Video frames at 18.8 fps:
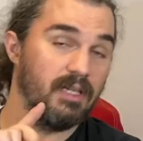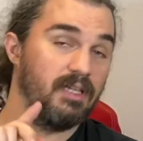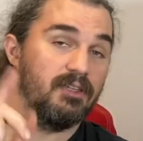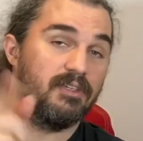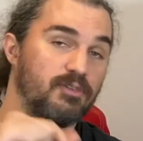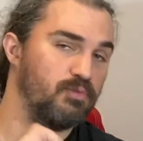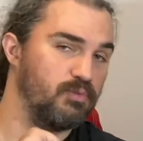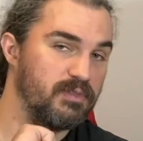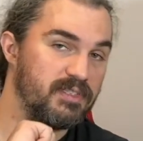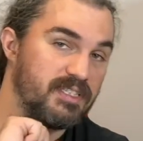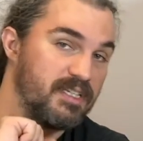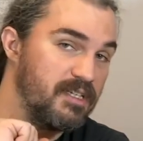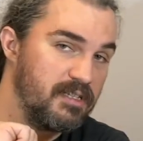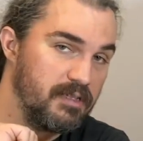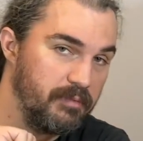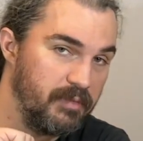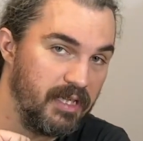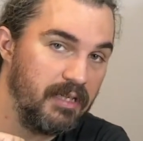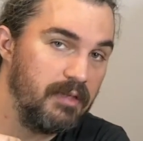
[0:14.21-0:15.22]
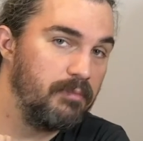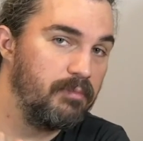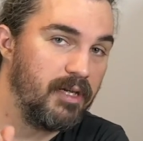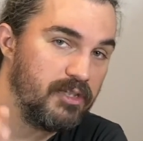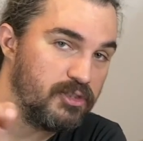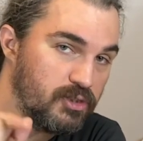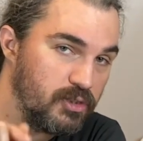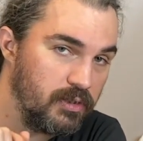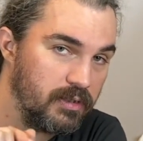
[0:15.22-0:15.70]
this was sent to me
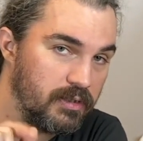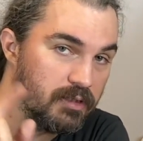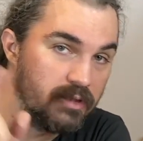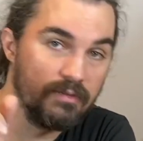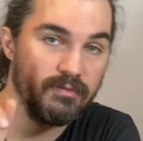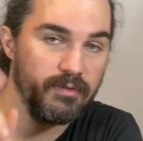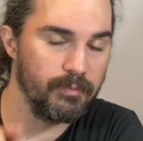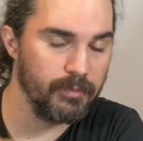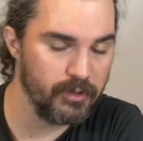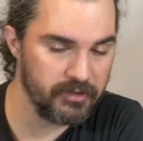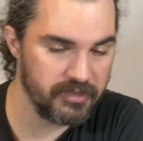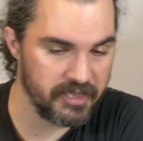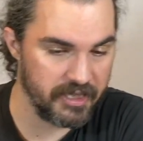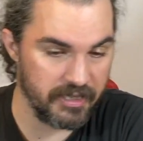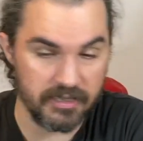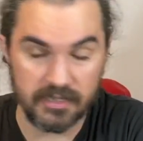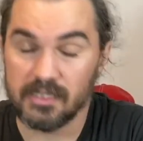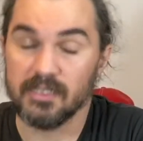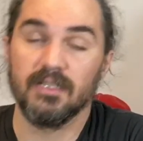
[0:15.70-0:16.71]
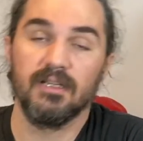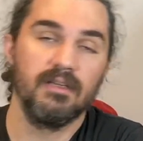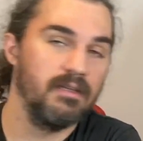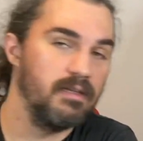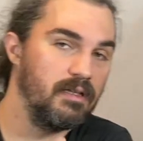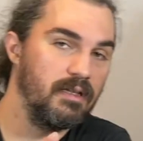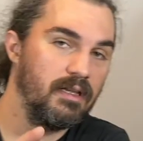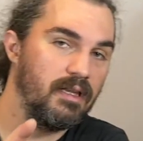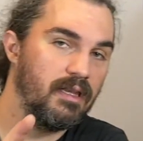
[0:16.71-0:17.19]
by Shaun from Nerd Sense.
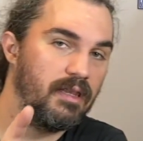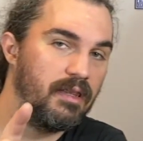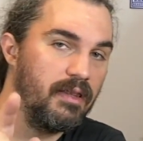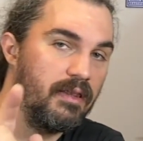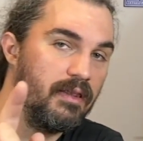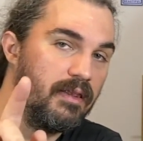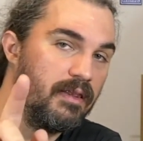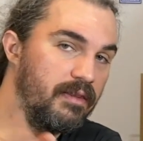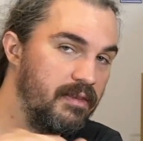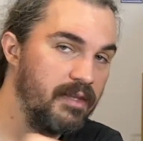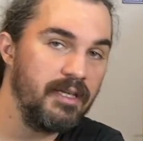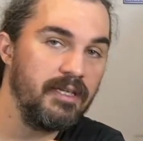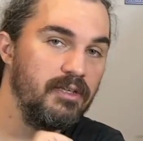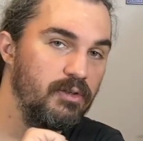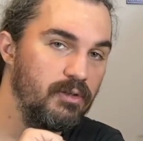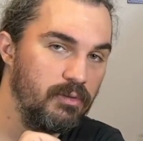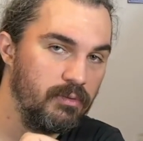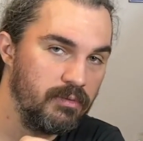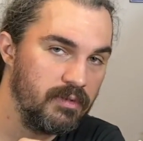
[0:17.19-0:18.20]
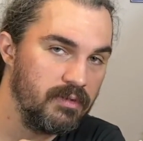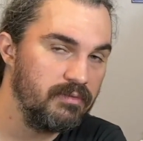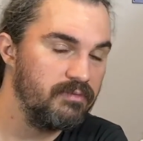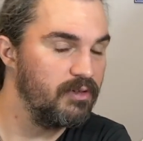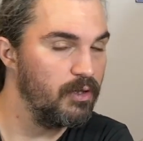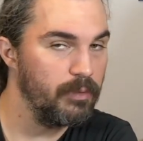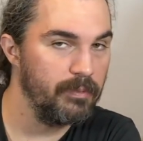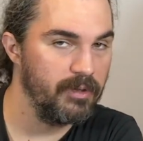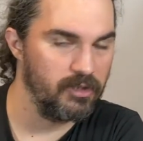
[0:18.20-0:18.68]
Thank you
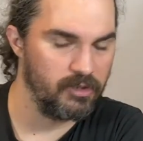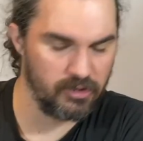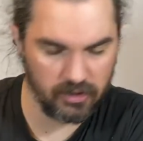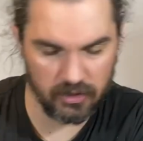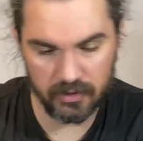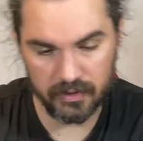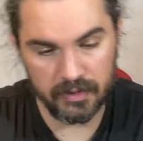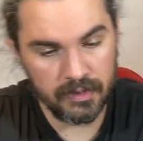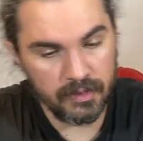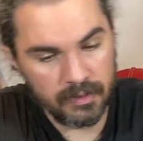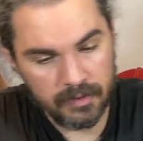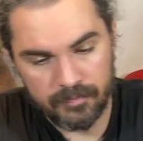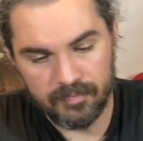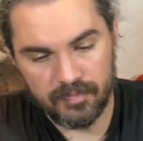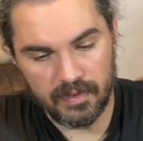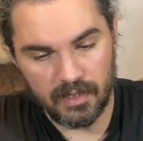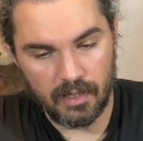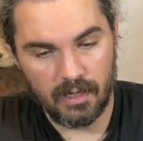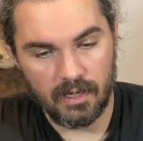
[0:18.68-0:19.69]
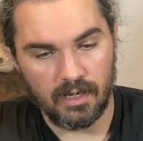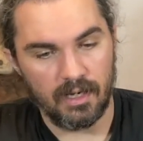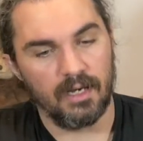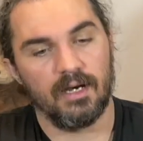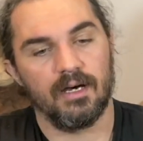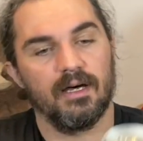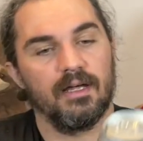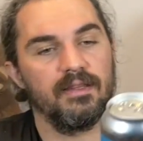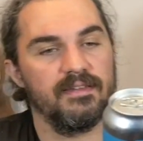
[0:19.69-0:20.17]
very much, Shaun.
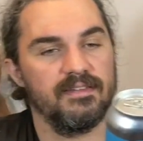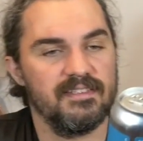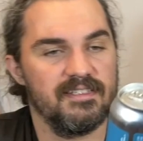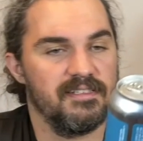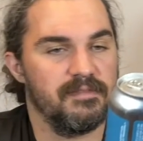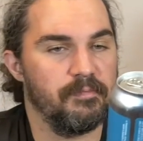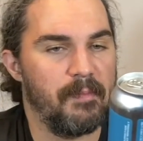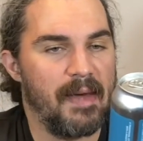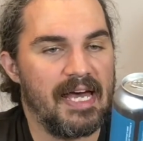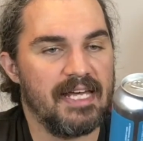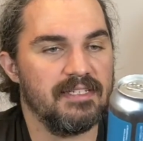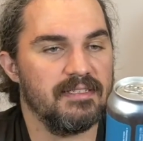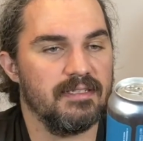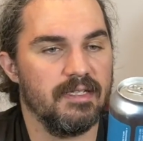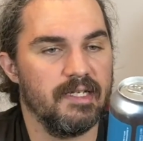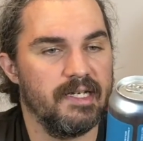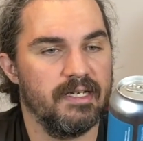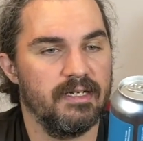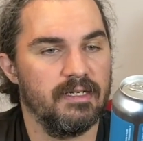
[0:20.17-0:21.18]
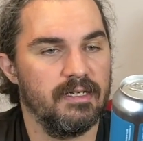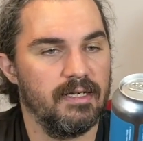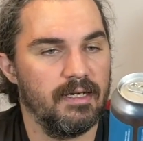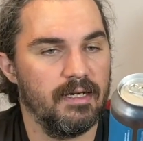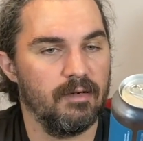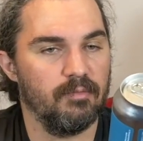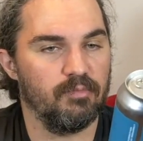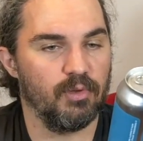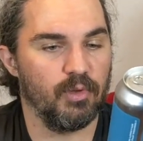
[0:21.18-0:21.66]
This is Mast
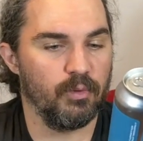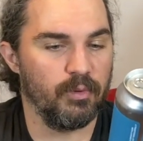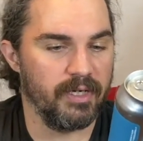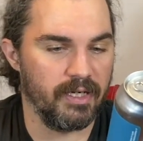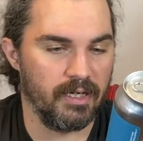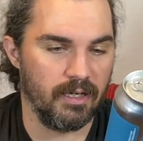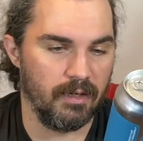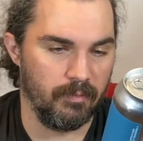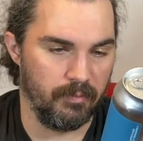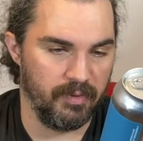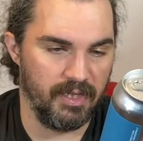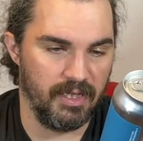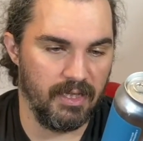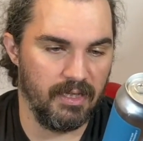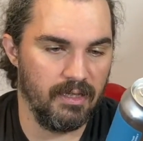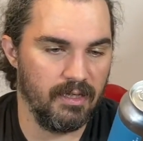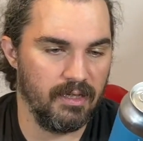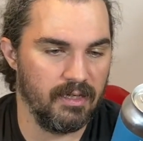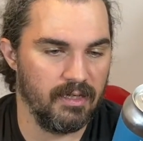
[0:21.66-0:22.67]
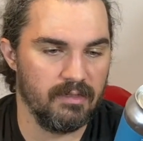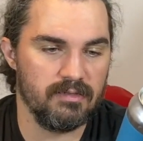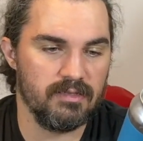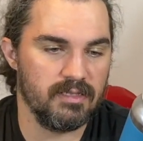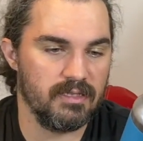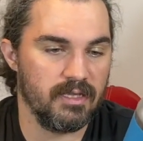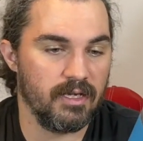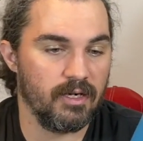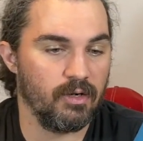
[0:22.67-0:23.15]
Brewing Company. It
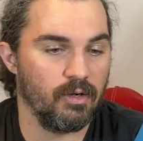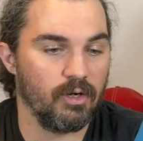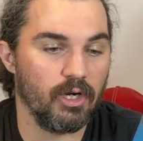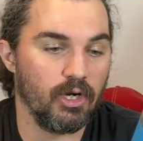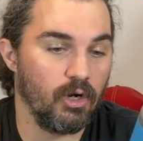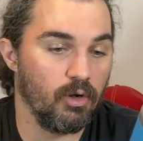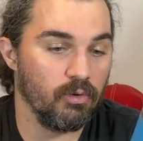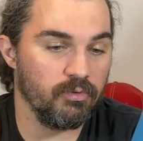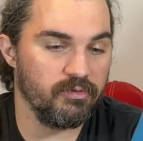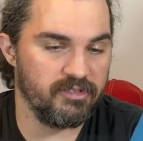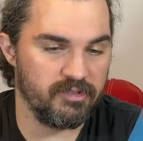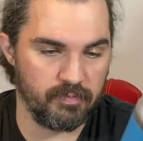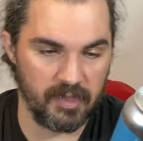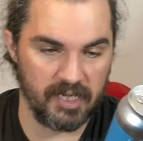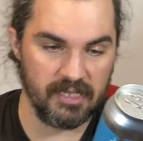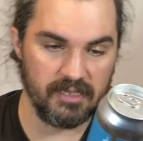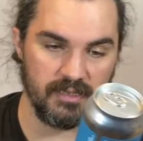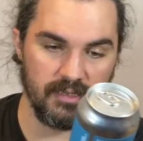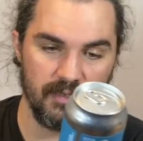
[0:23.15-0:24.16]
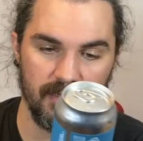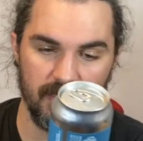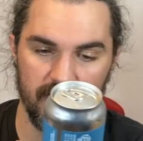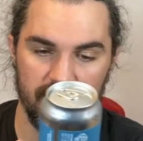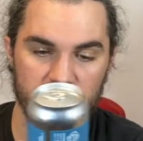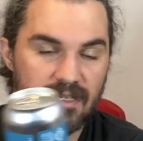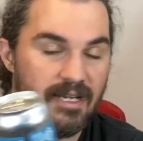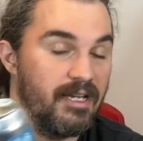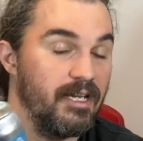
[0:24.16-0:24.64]
is their cold space. It
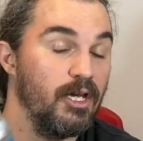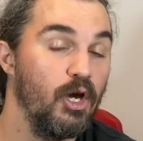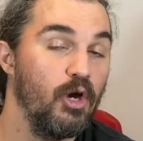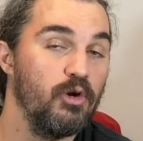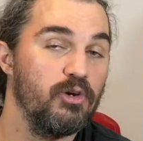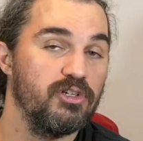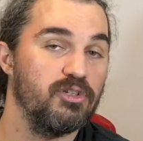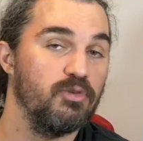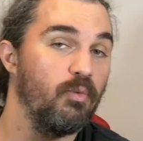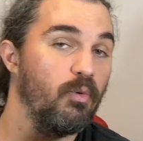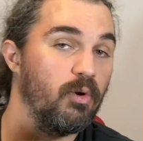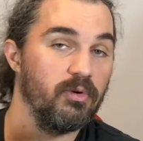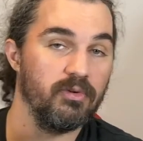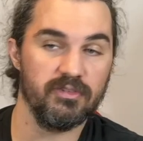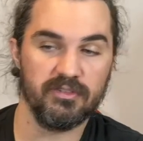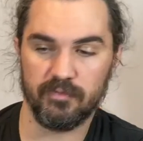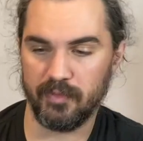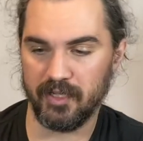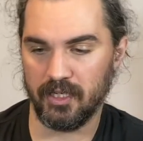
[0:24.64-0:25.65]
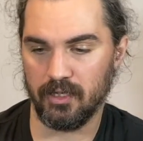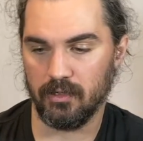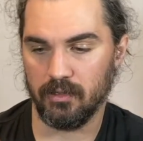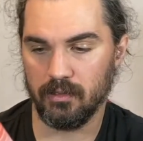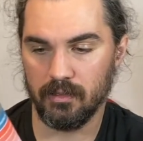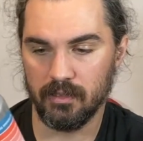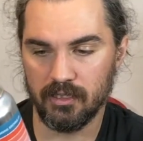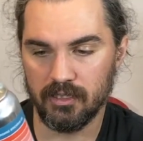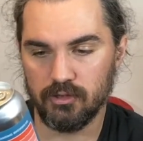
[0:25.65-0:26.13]
is a
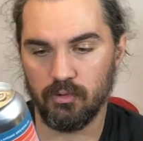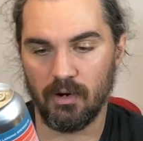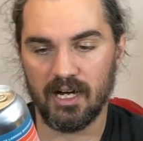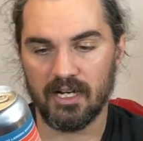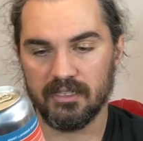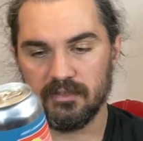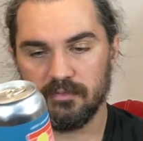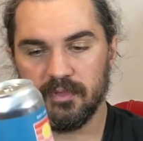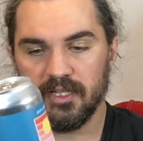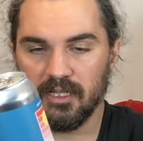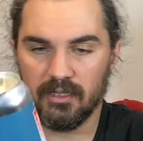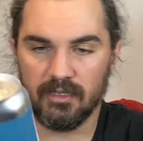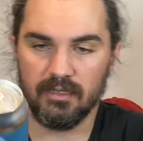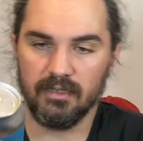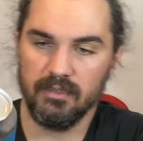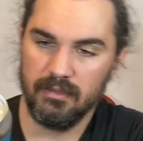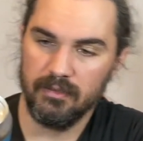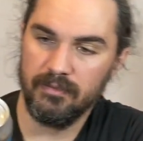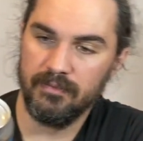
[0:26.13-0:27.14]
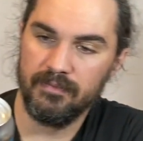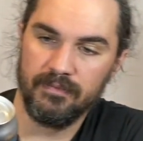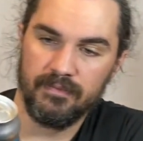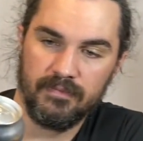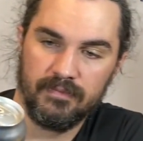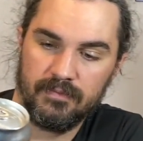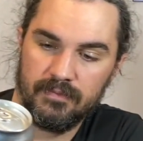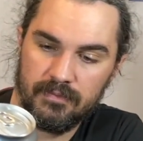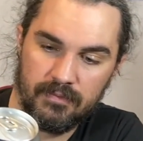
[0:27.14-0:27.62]
Schwarzbier. Schwarzbier?
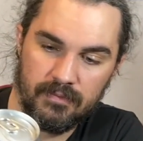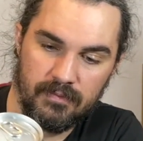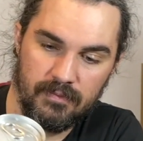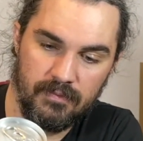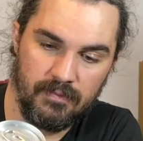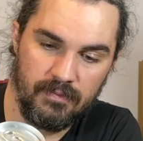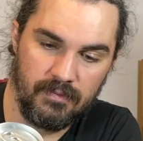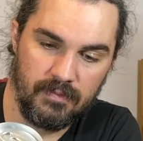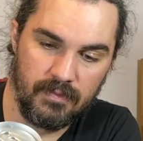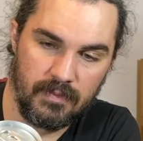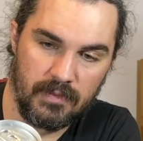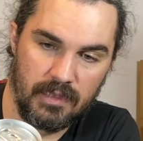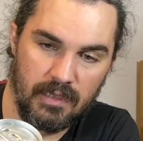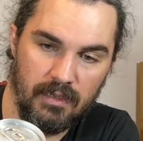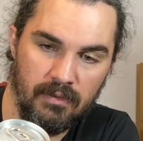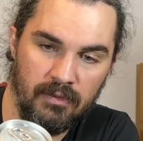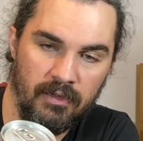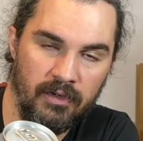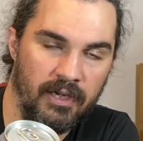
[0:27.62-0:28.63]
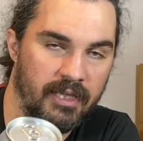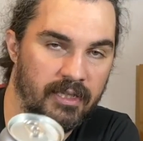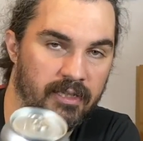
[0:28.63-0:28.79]
I don't know how